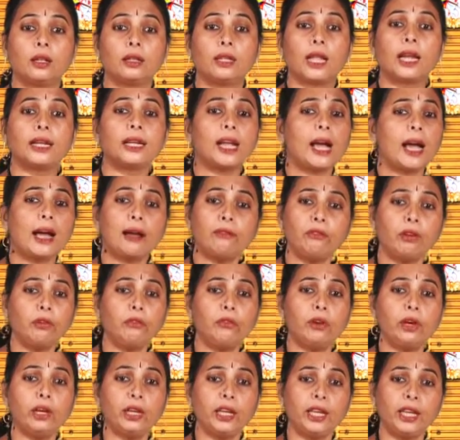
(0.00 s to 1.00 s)
that
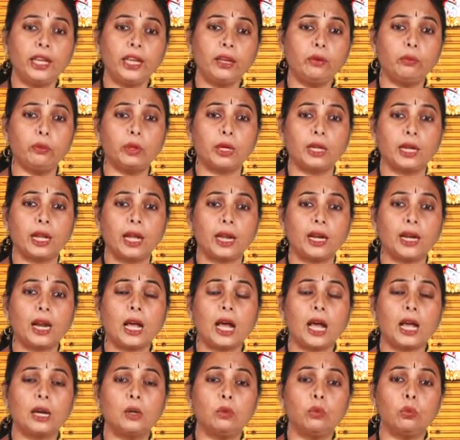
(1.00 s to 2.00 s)
however evil and
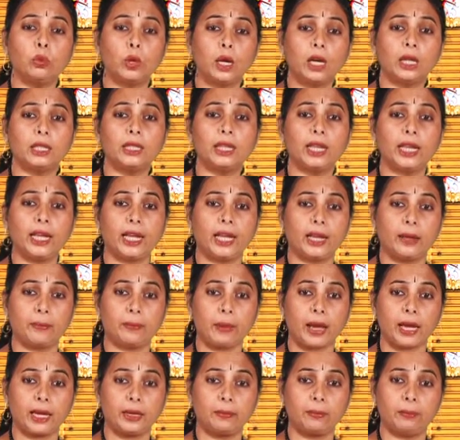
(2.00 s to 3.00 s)
unworthy he
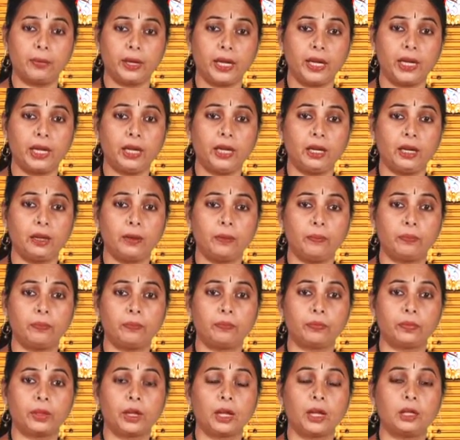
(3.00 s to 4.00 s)
might be,
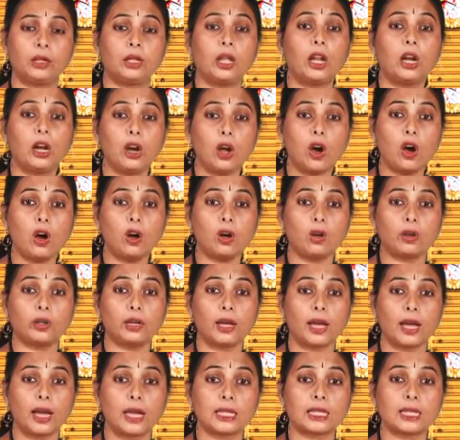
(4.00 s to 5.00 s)
the
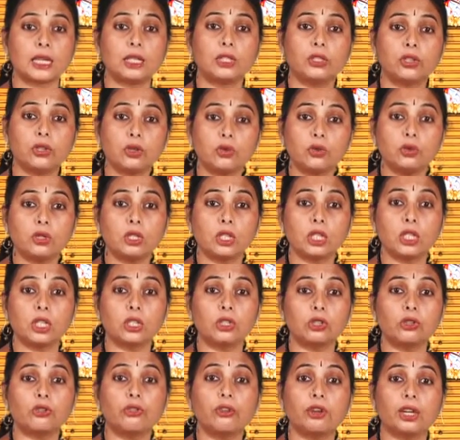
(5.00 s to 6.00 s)
Lord has a
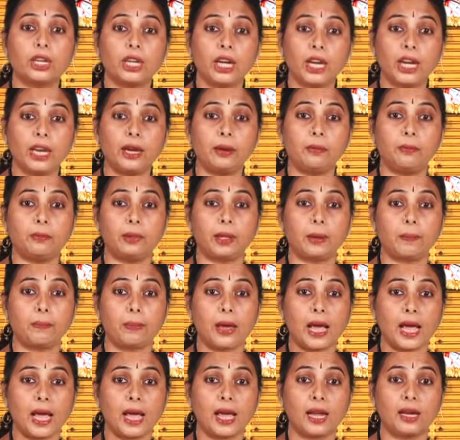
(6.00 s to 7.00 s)
duty to redeem the
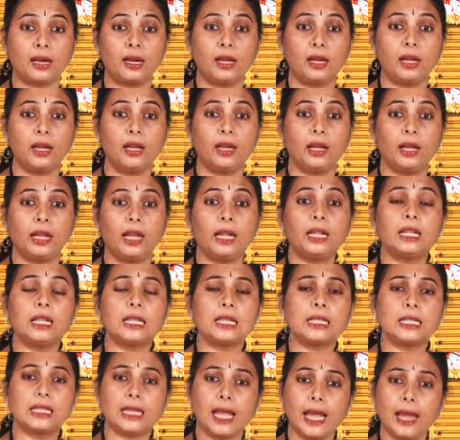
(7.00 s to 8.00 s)
bad in
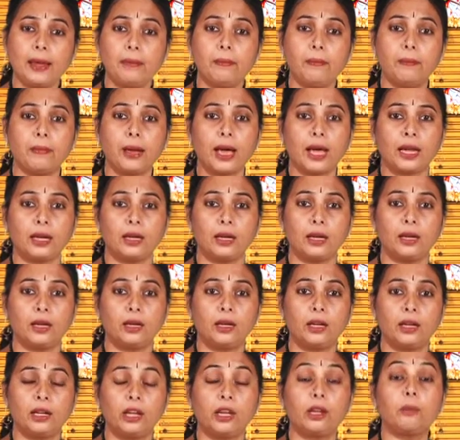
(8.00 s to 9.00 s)
the same
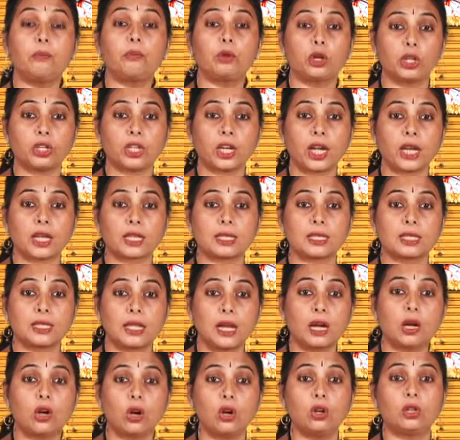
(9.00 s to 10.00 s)
manner he protects
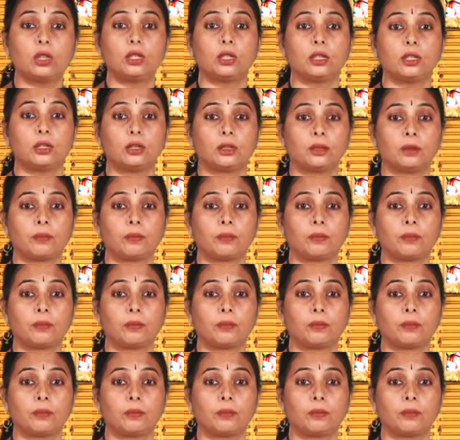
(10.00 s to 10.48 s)
the good.